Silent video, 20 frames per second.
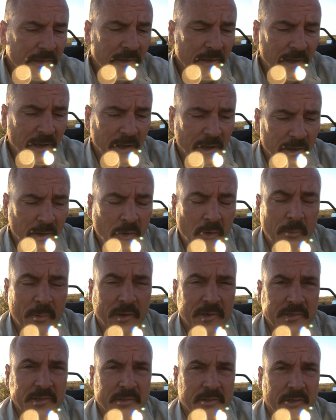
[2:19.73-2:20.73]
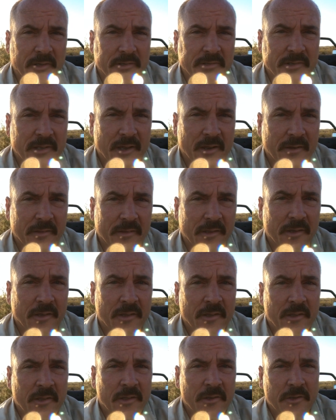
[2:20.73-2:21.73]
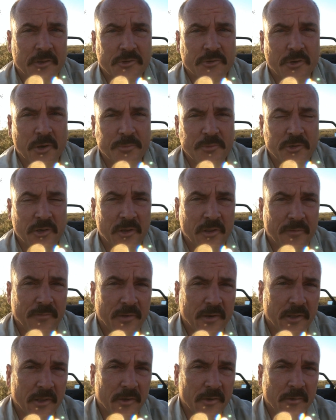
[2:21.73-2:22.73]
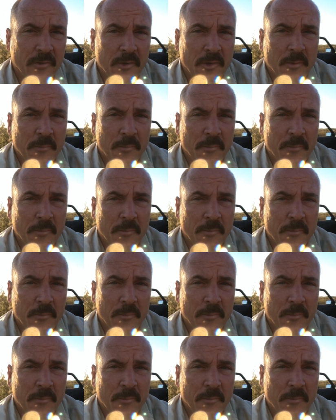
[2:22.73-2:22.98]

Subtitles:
a whole bunch of things down in the description of the video.